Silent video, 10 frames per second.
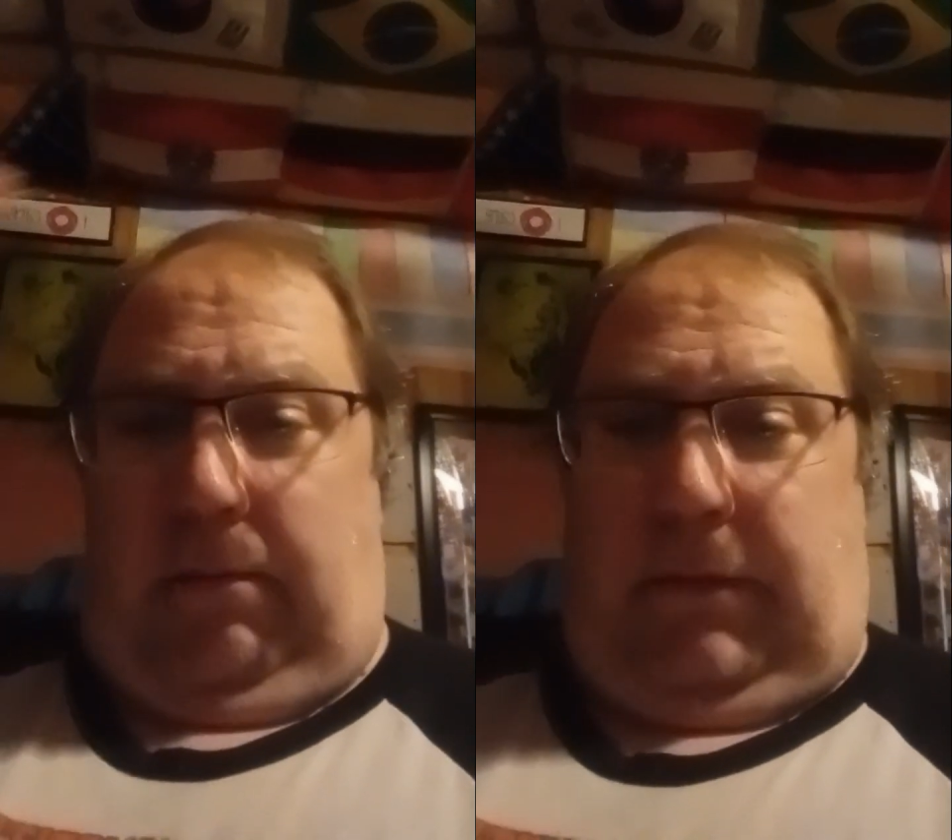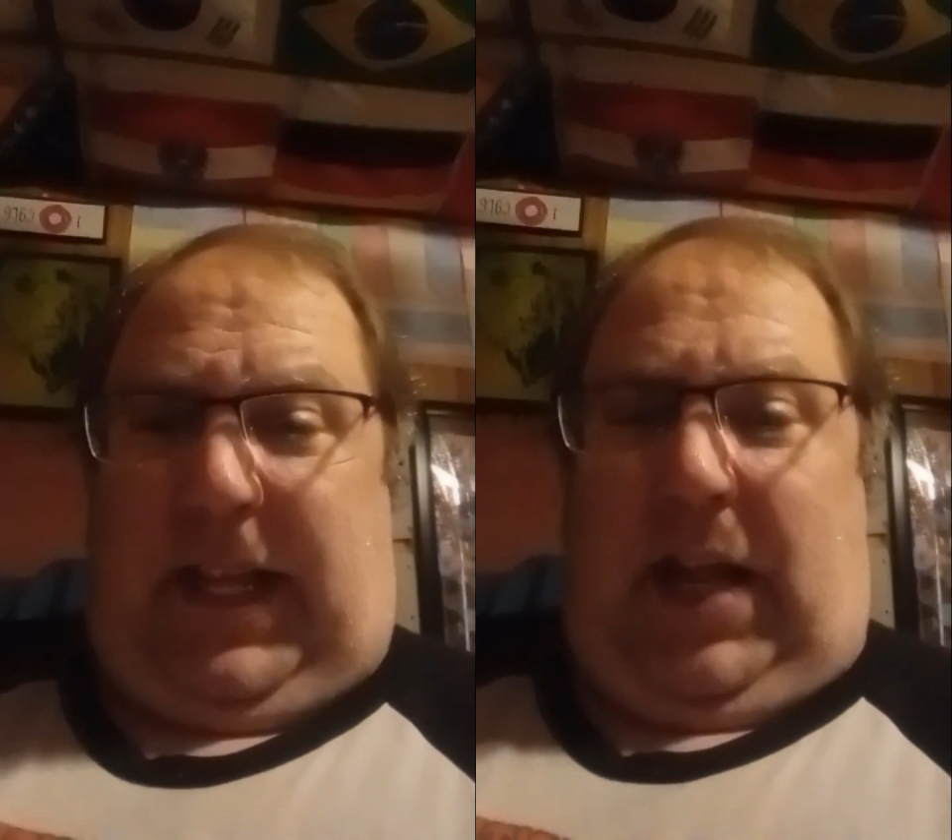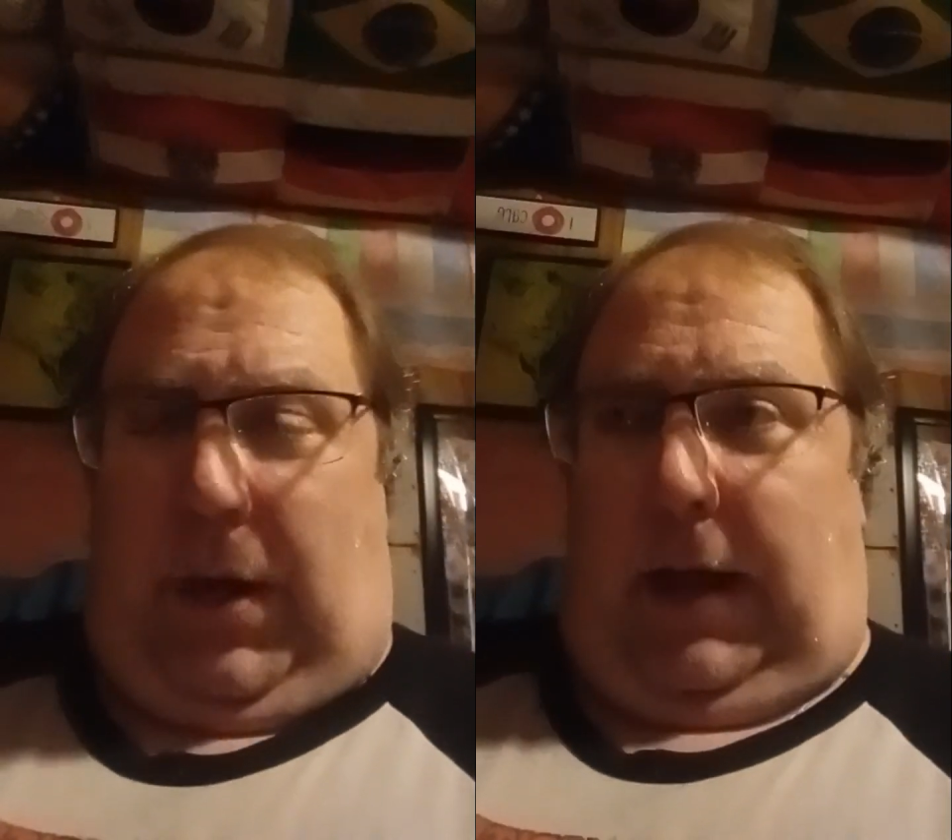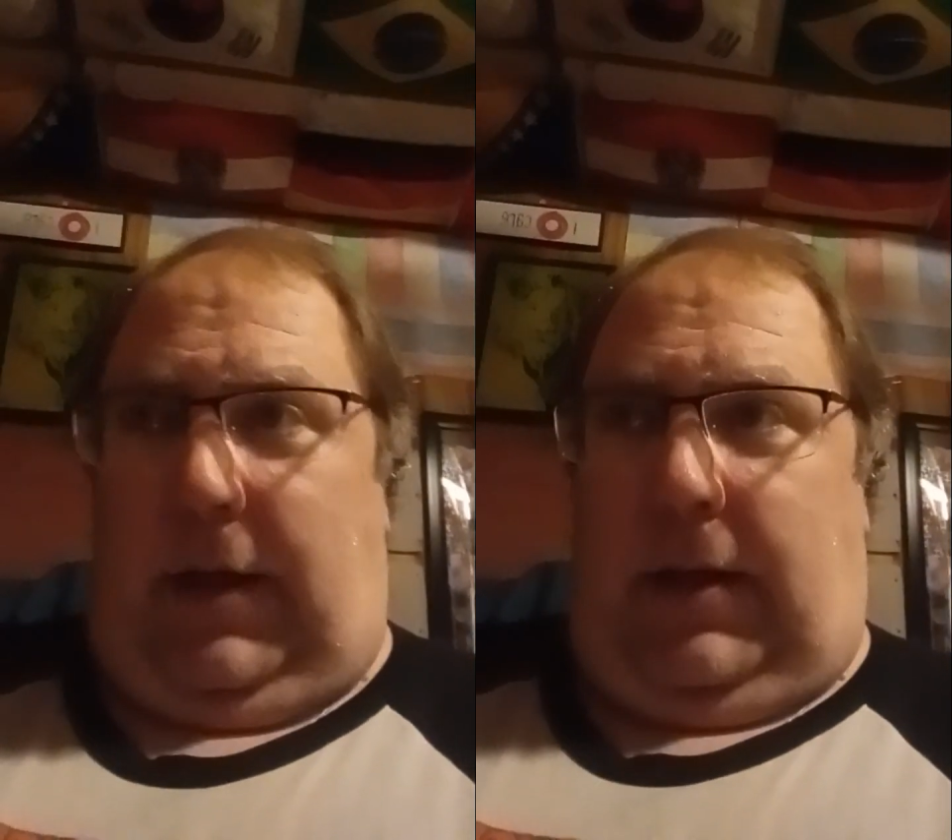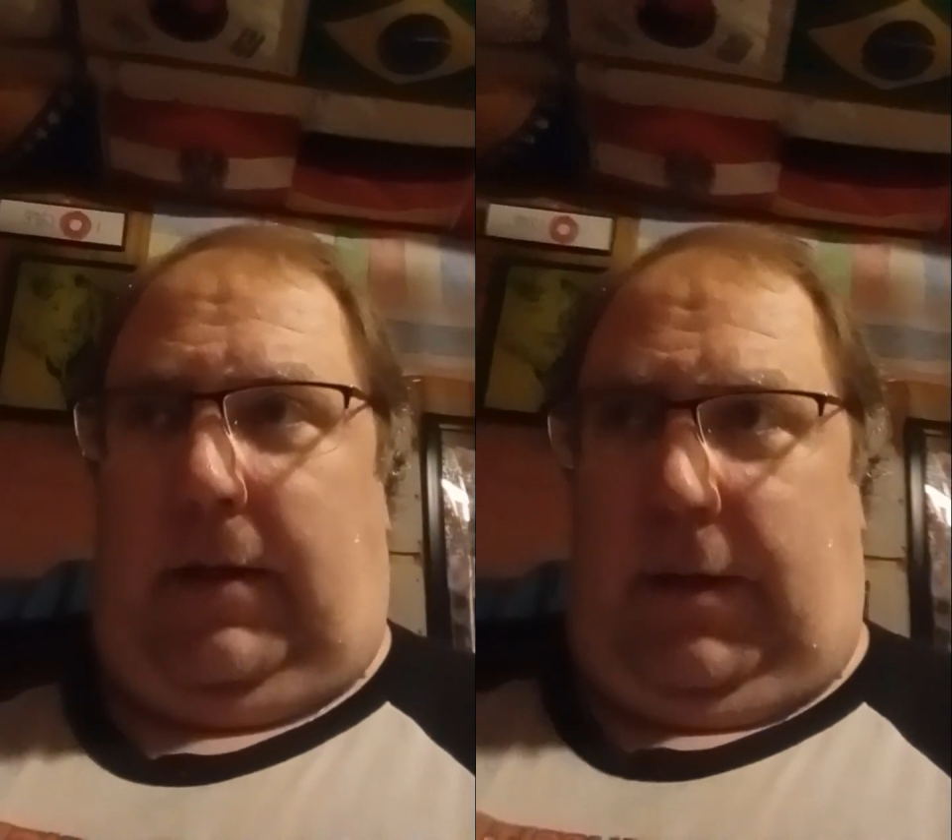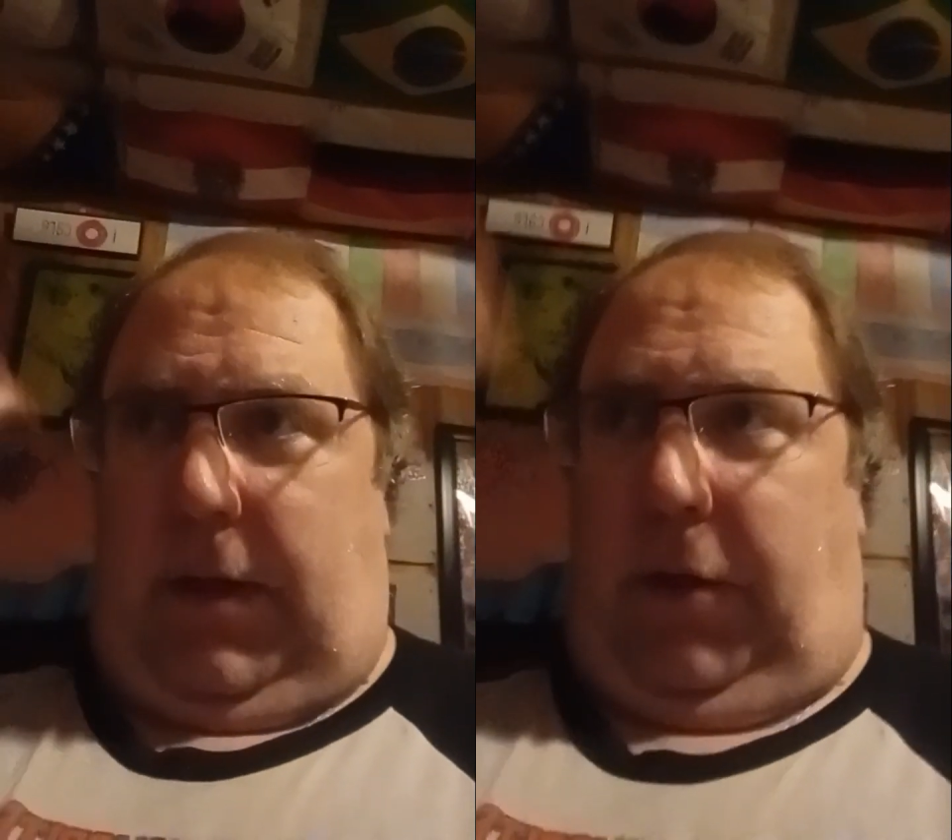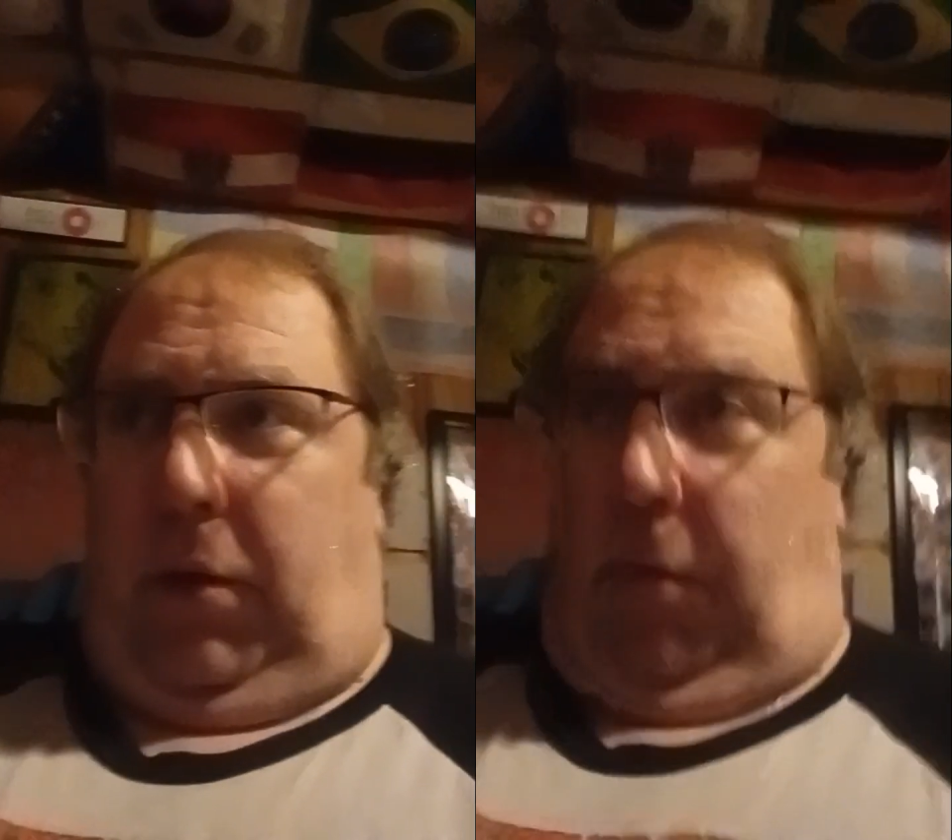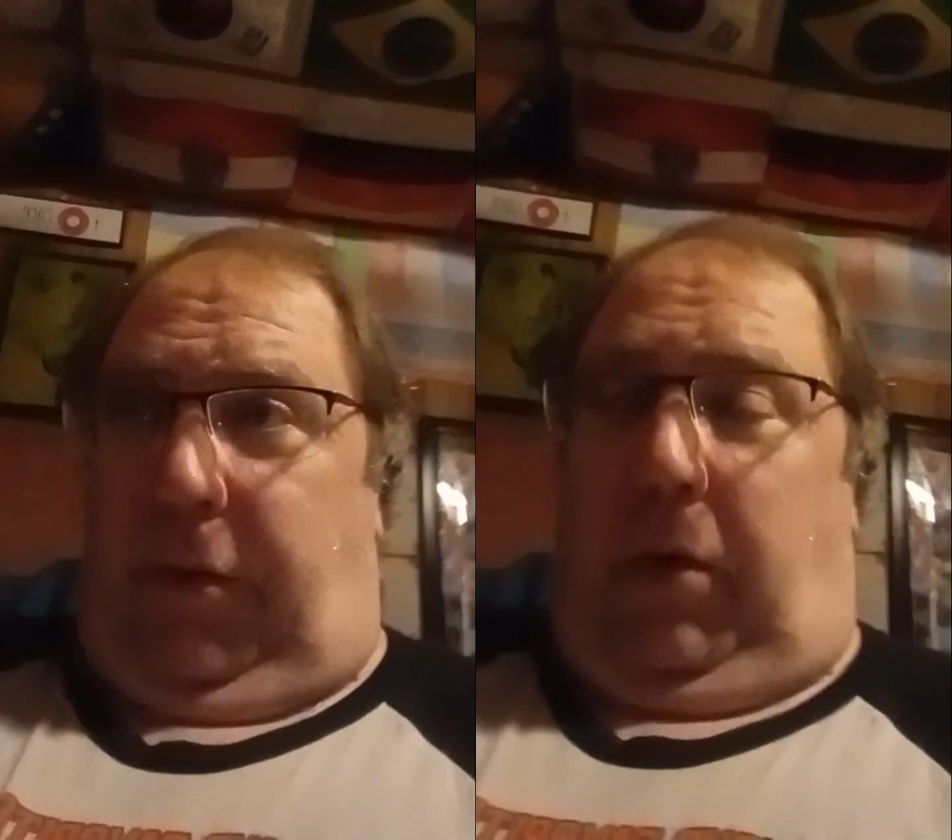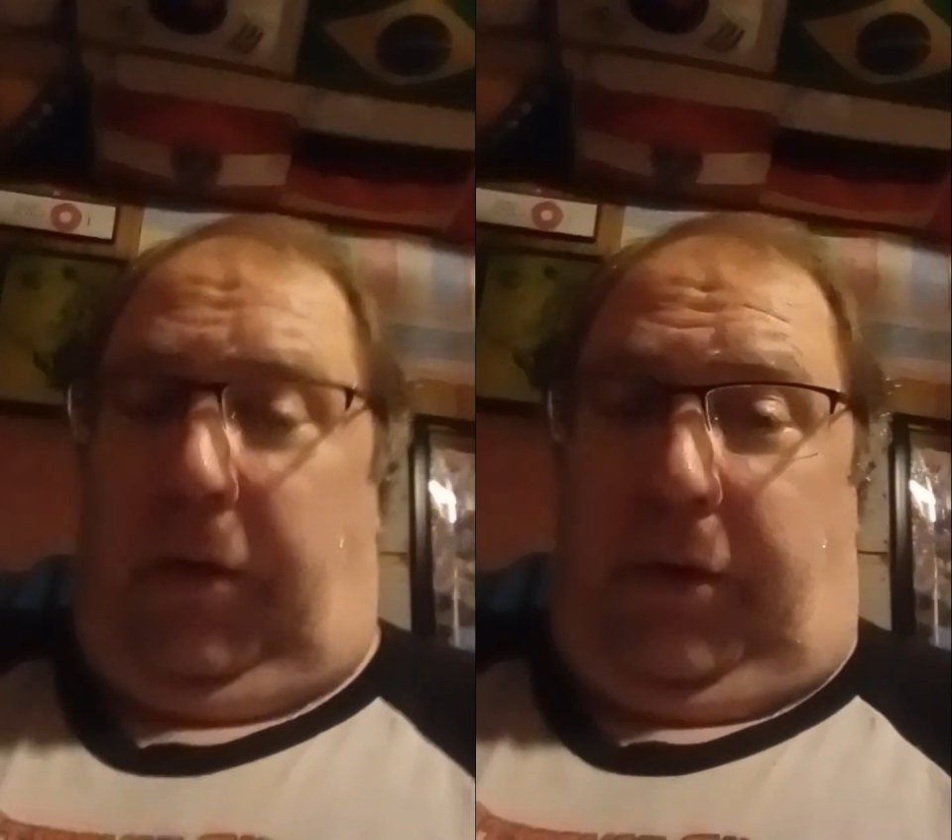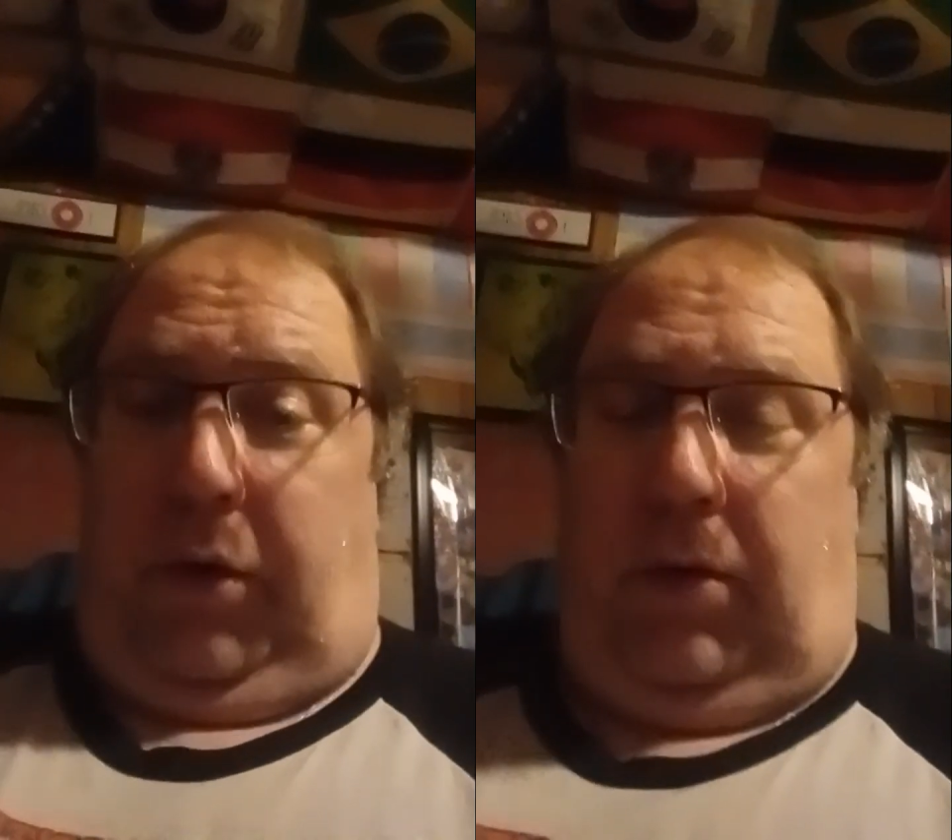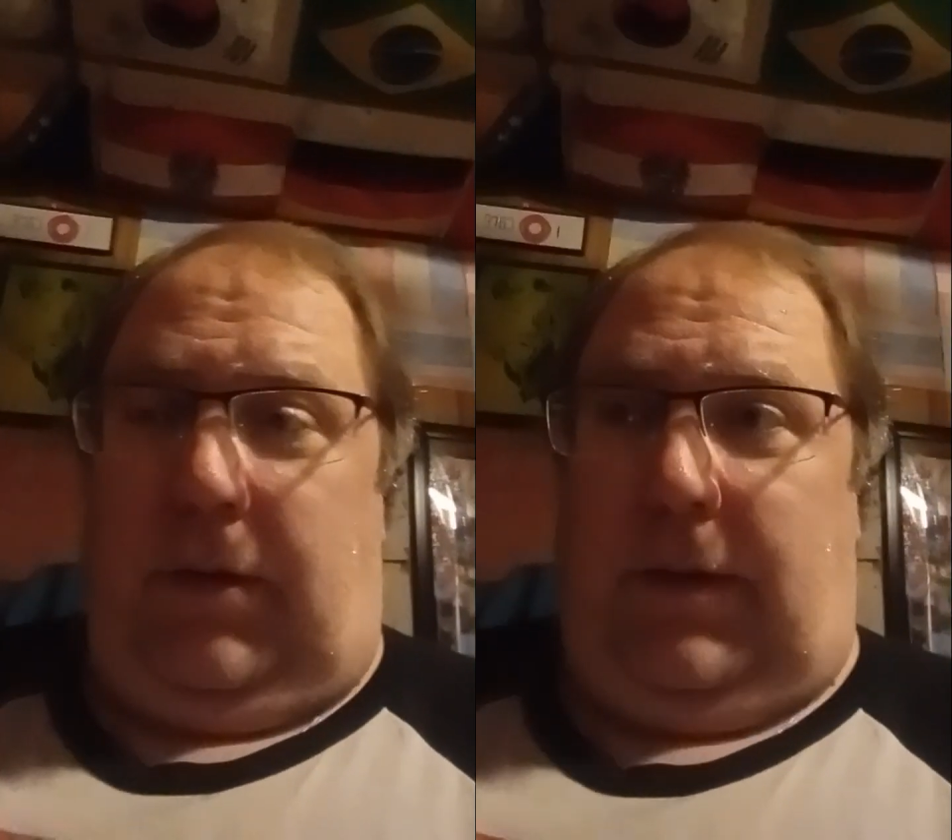get out of the way. Throw, throw, throw.